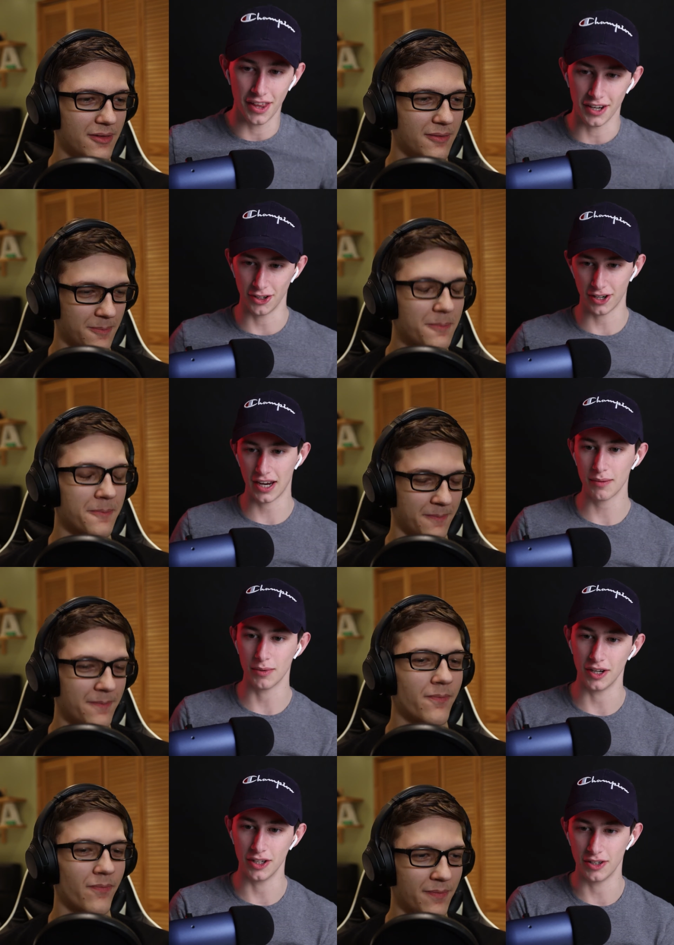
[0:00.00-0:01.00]
Speaker 1: than your
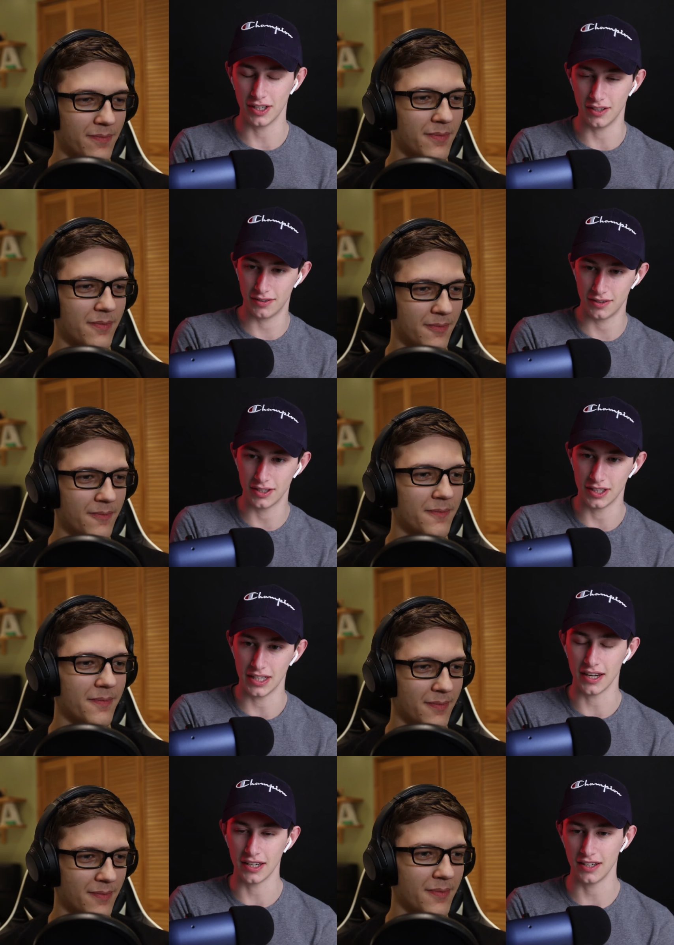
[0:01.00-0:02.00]
camera, and you can
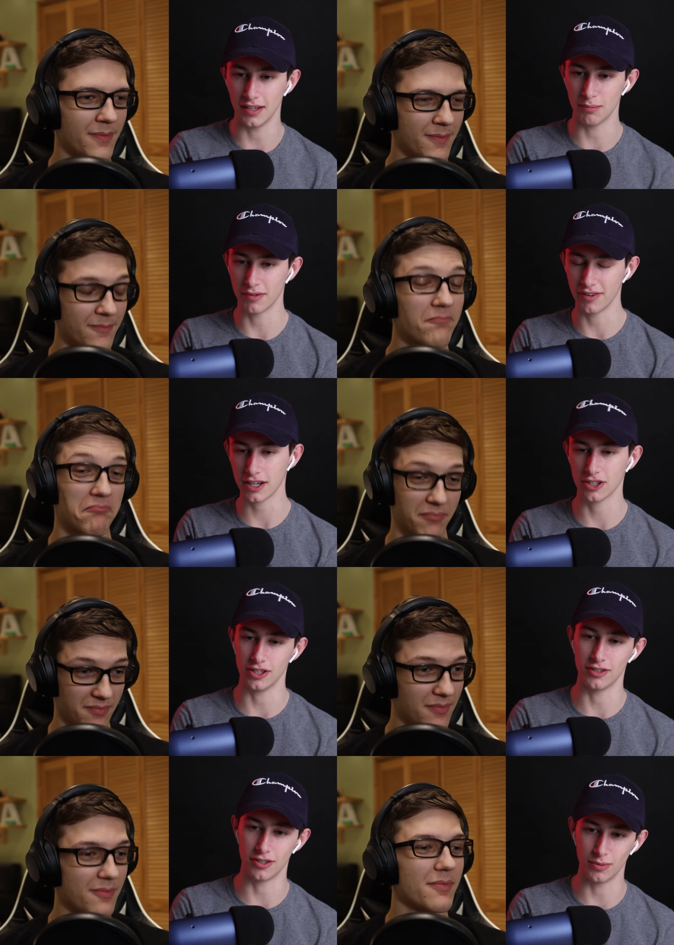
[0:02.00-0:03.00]
see any
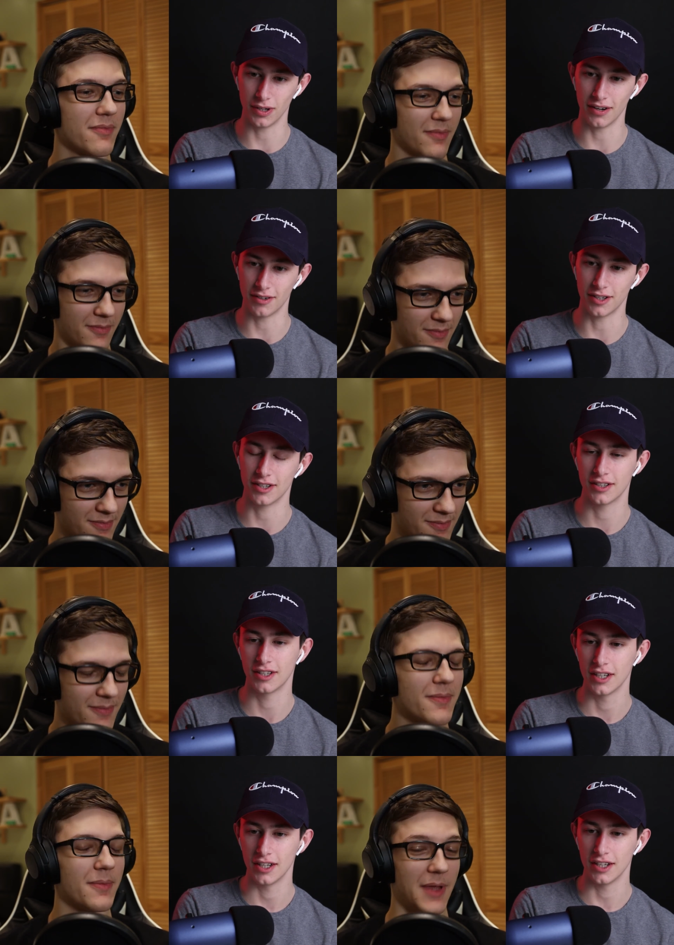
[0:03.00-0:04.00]
imperfections or whatever
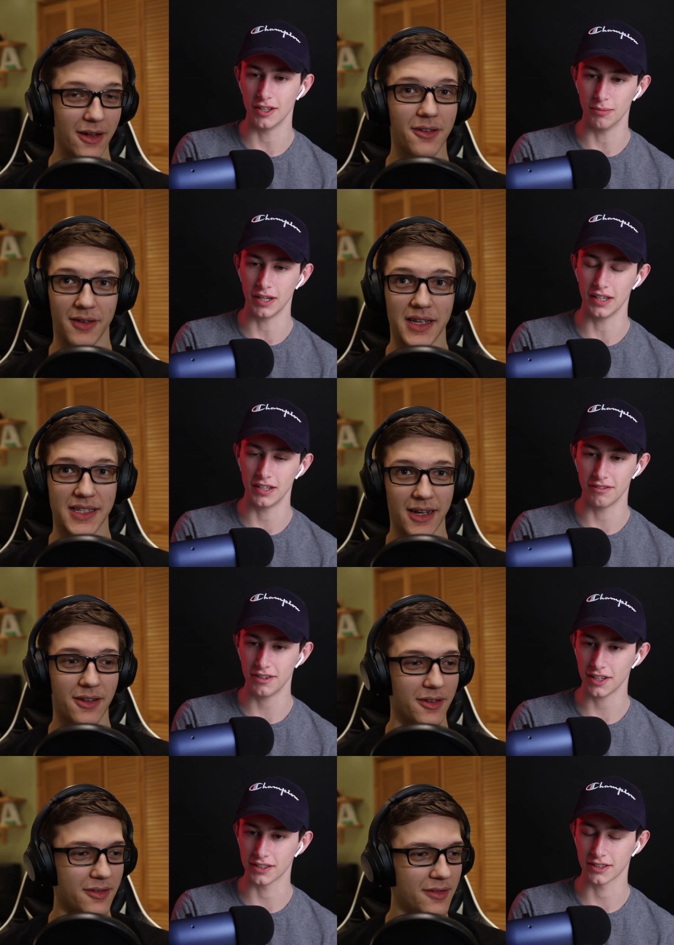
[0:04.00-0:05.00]
yeah, you might need
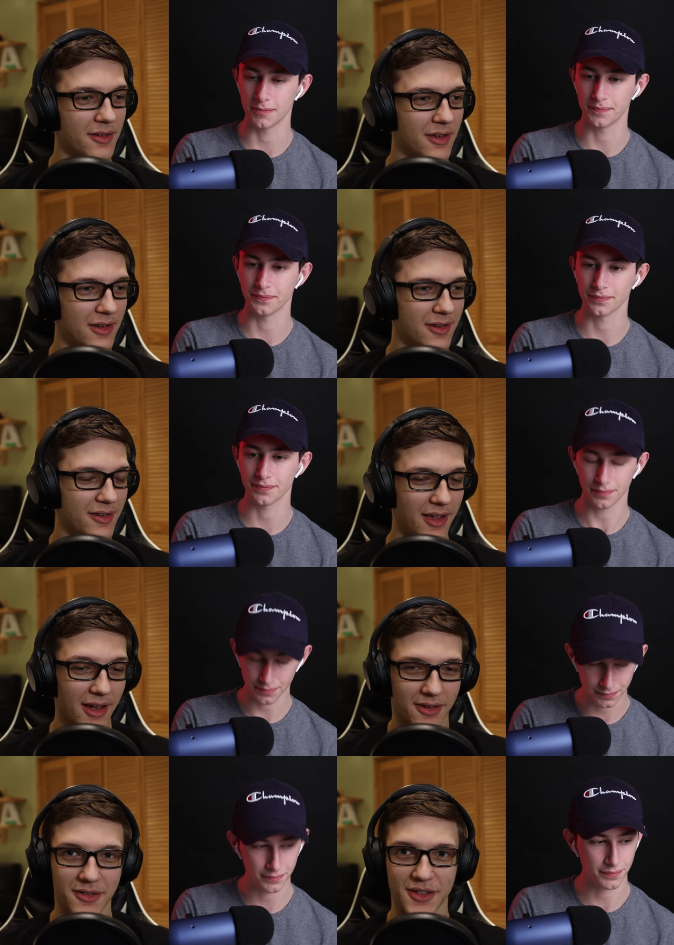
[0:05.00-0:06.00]
exactly. to fix.
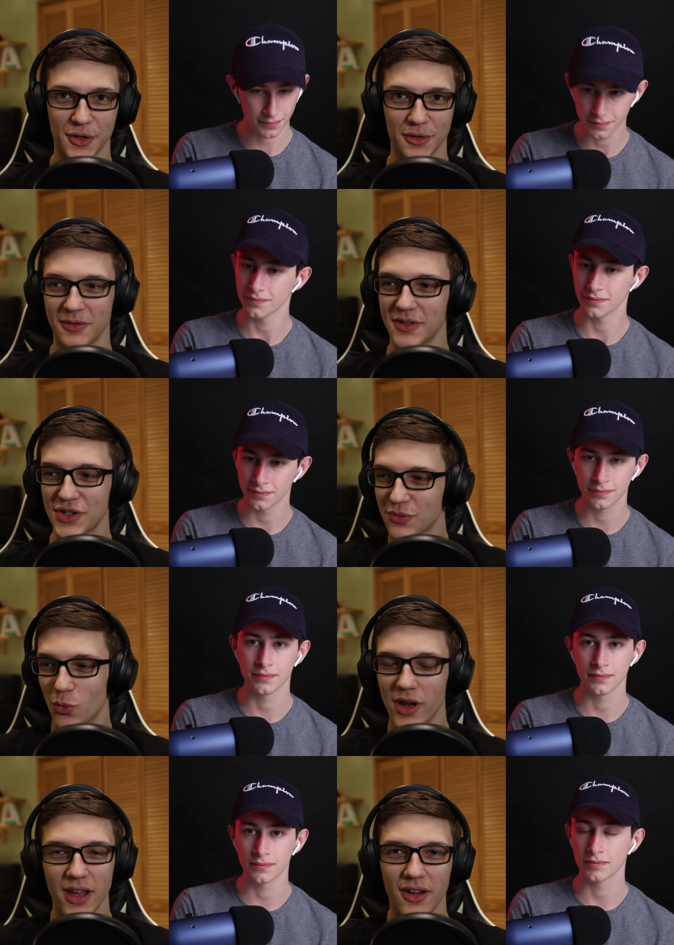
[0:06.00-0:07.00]
Yeah.
Speaker 2: So
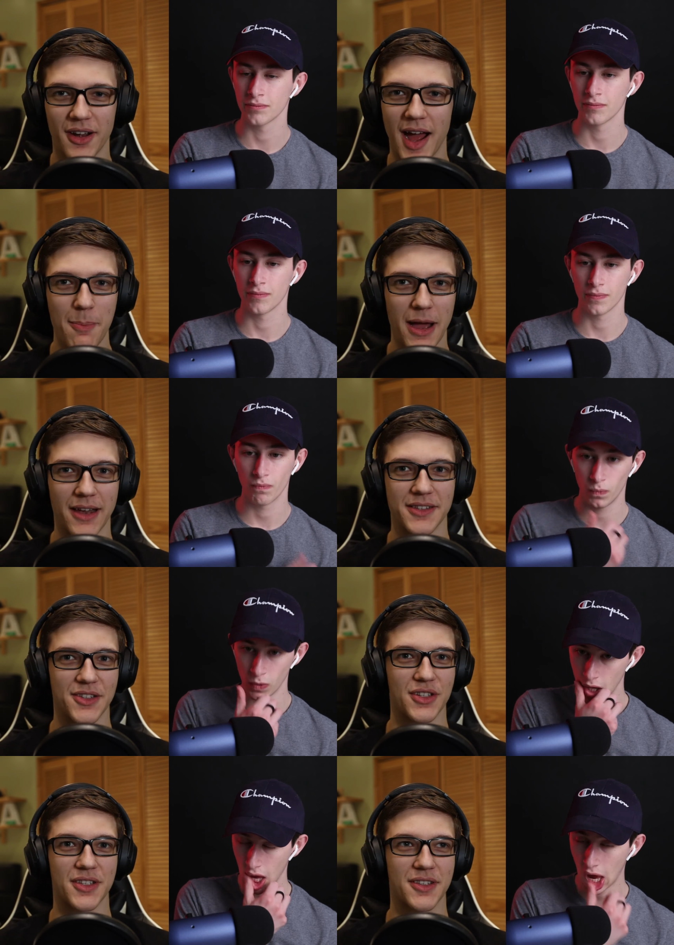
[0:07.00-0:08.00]
just working on an iPad
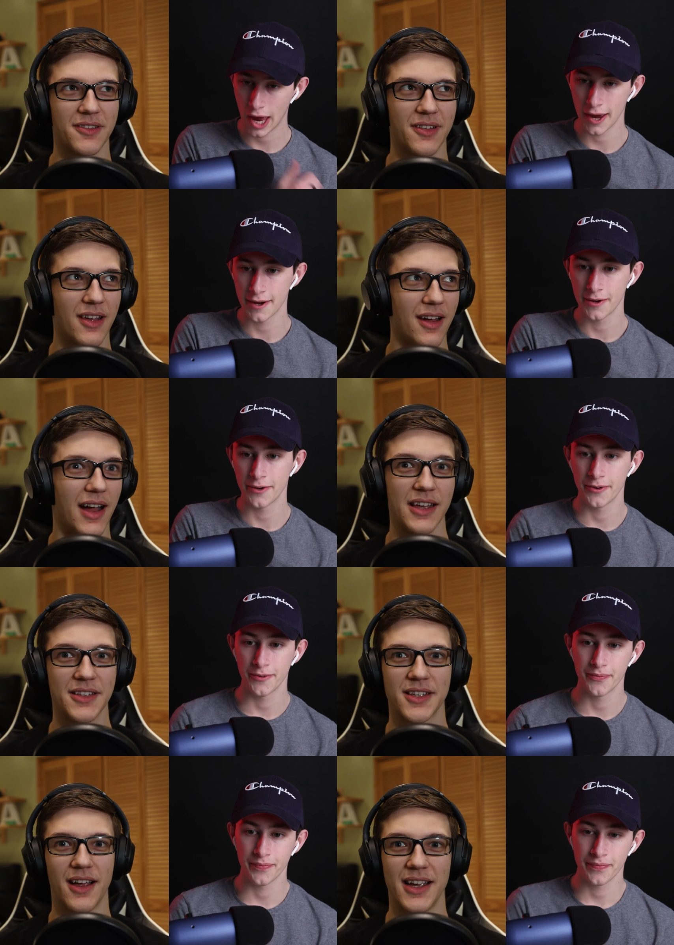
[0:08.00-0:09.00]
is just, I,
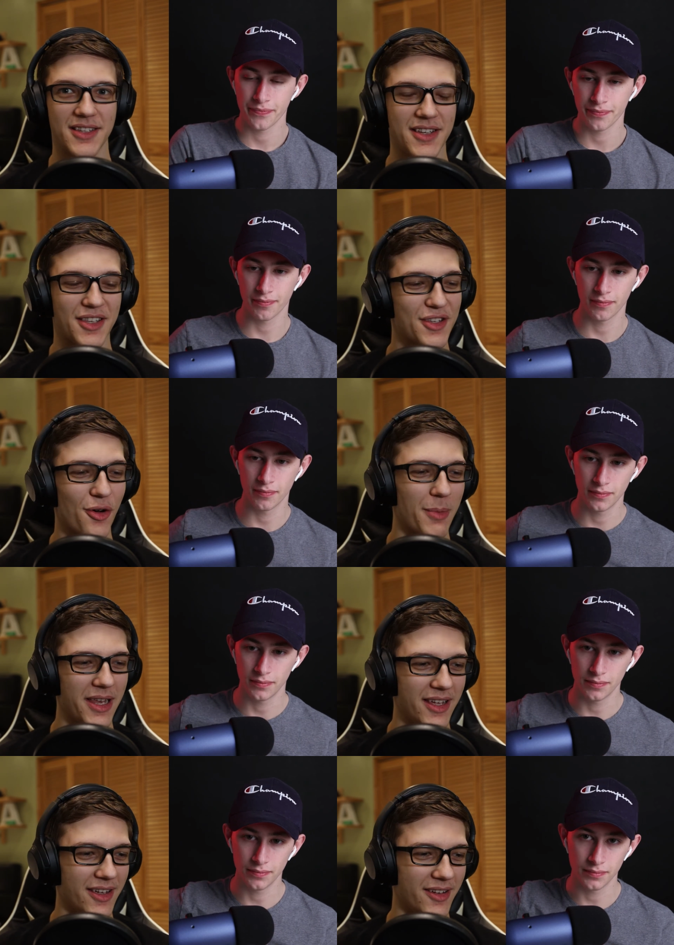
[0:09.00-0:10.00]
I see so
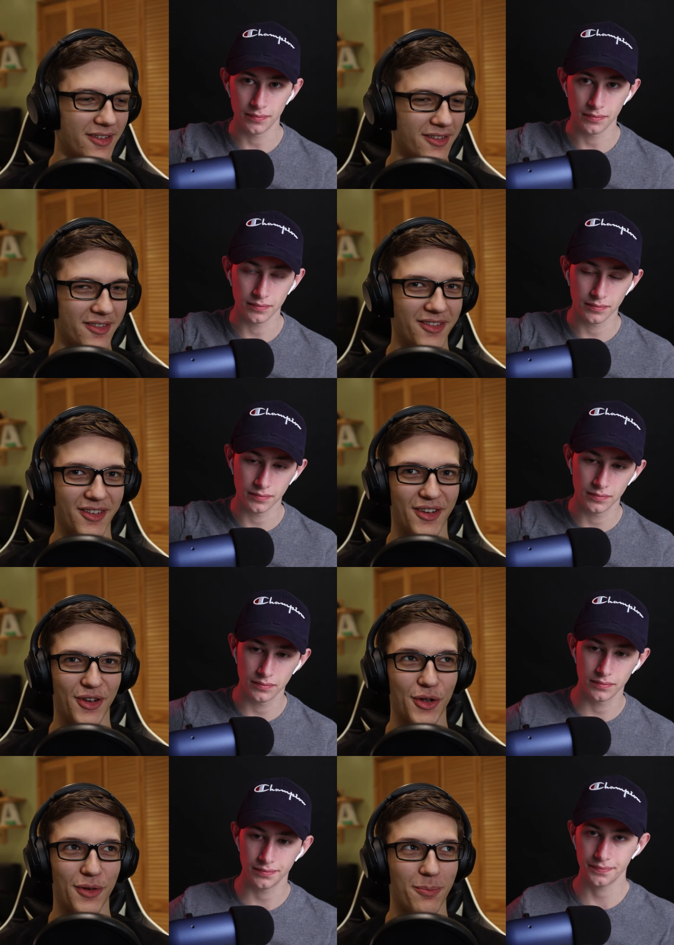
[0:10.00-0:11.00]
many
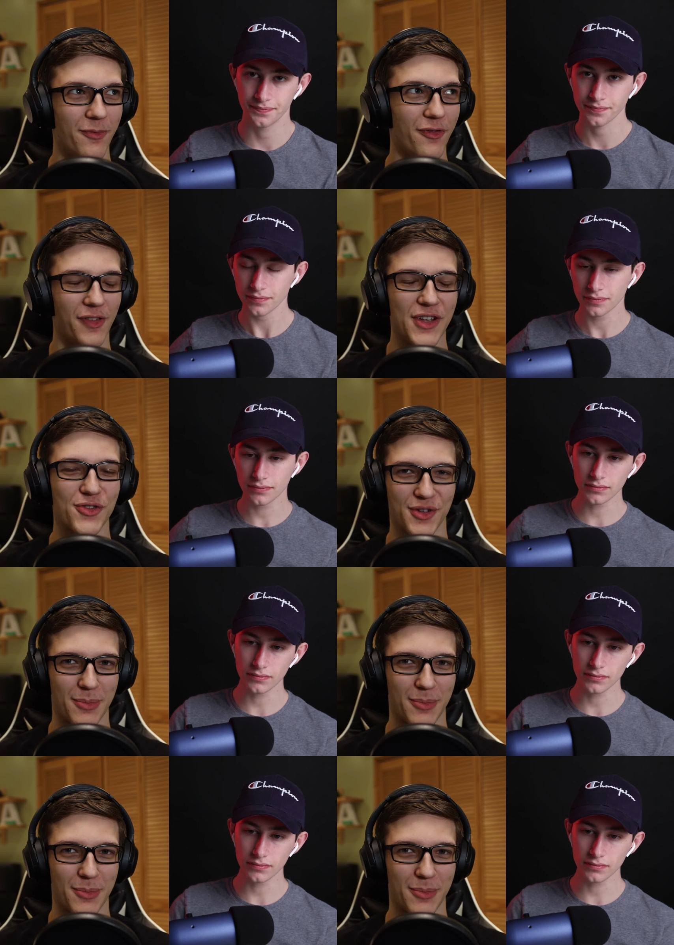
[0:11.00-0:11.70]
good features